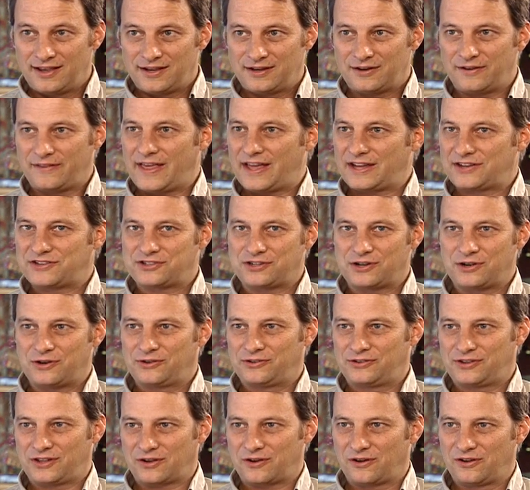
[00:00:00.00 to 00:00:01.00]
You know, that
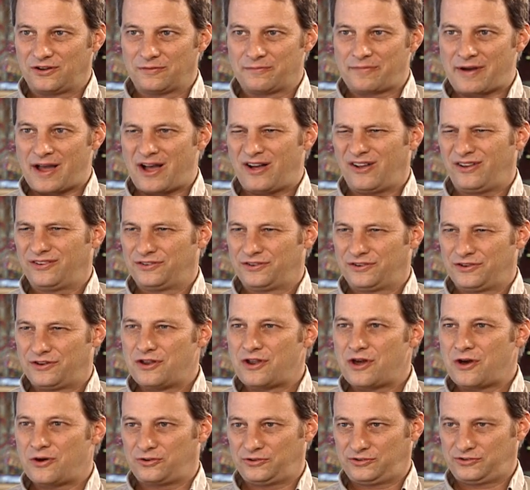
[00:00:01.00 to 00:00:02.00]
shows that Colin Powell
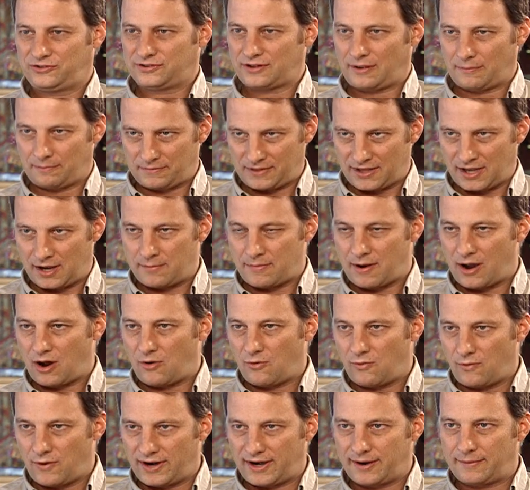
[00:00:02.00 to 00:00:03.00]
knows something
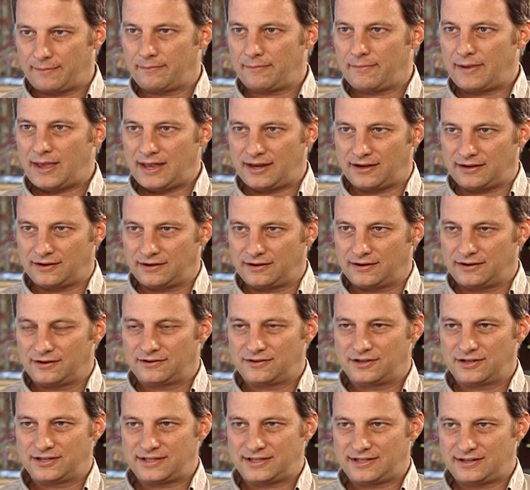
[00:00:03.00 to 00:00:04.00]
about what it meant
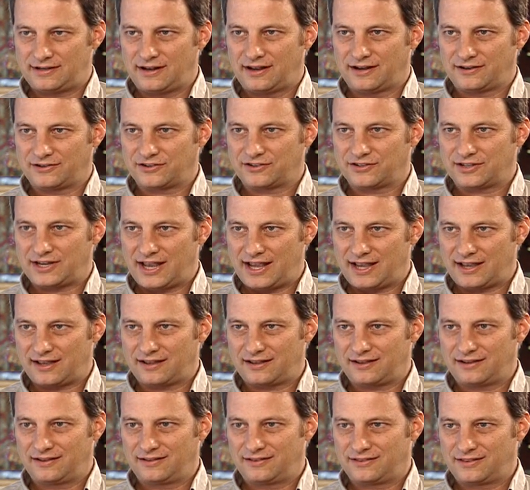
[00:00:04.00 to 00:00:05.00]
to undertake
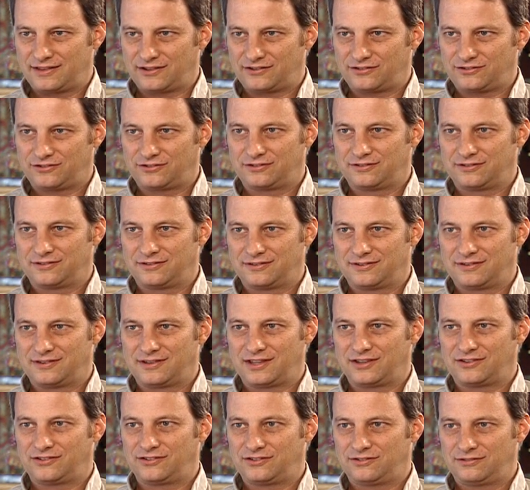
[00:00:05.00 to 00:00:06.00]
this
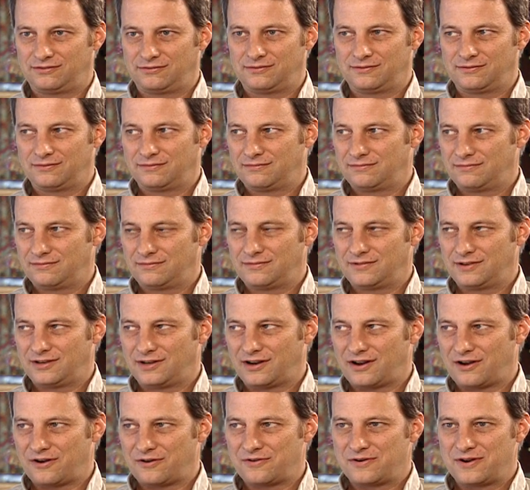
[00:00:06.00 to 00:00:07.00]
this,
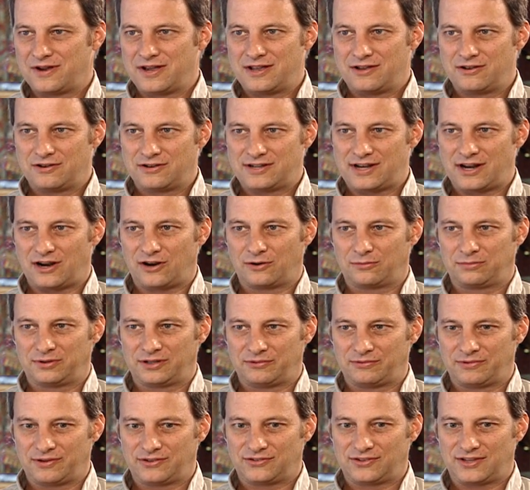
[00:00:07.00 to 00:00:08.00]
you know,
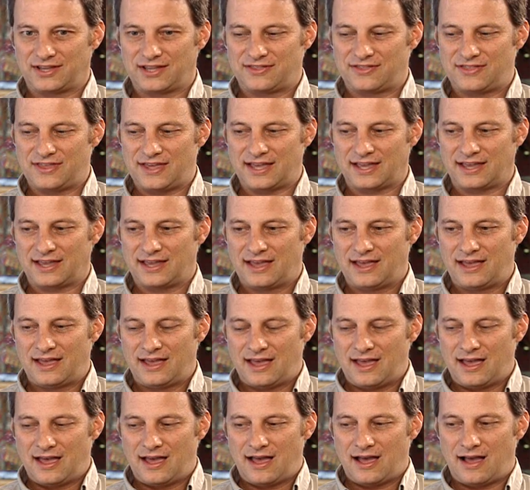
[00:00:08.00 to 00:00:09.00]
terribly risky thing.
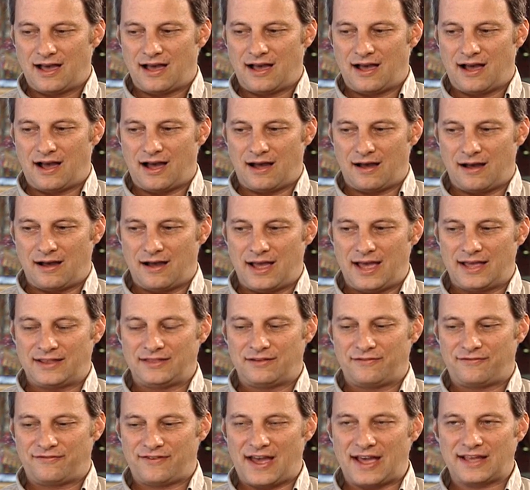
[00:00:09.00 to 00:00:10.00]

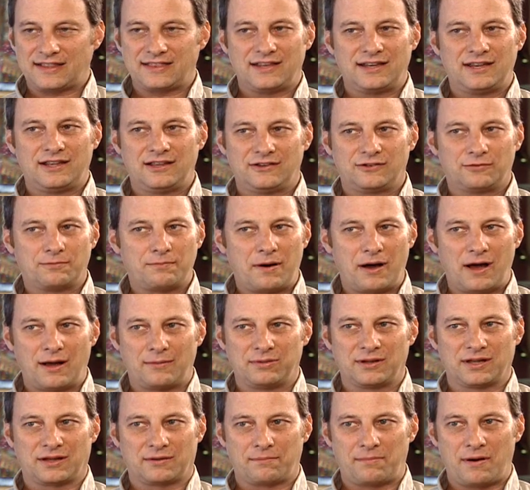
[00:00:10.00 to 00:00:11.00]
And the fact that his
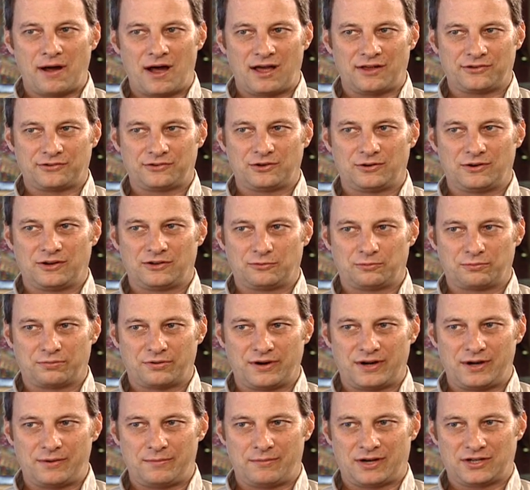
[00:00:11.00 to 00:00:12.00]
public posture has
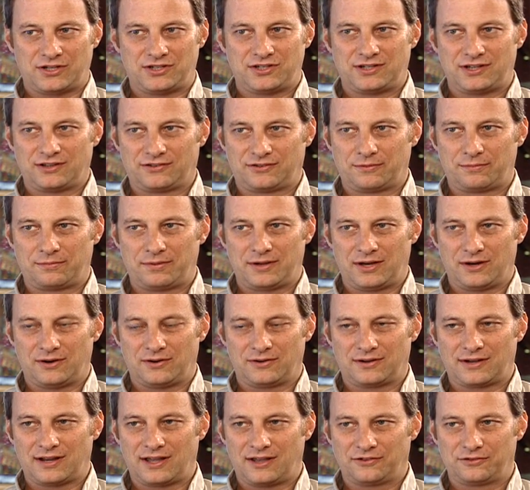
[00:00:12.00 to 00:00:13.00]
pretty much
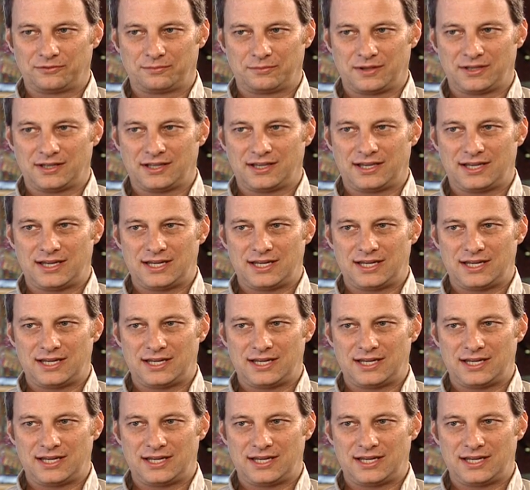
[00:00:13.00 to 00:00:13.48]
disappeared tells me that